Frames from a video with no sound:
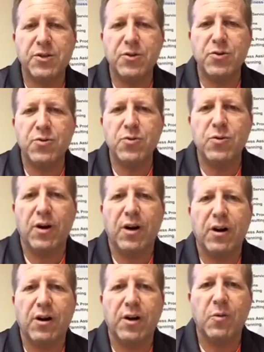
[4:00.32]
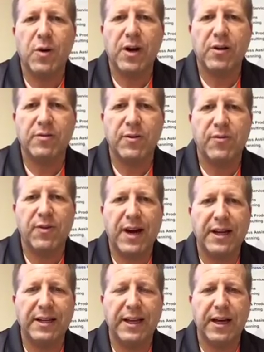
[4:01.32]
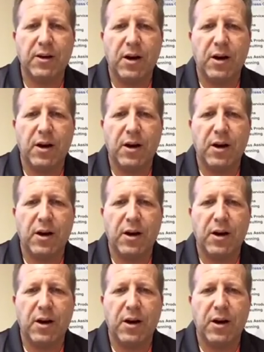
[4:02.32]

you are aware of the fact that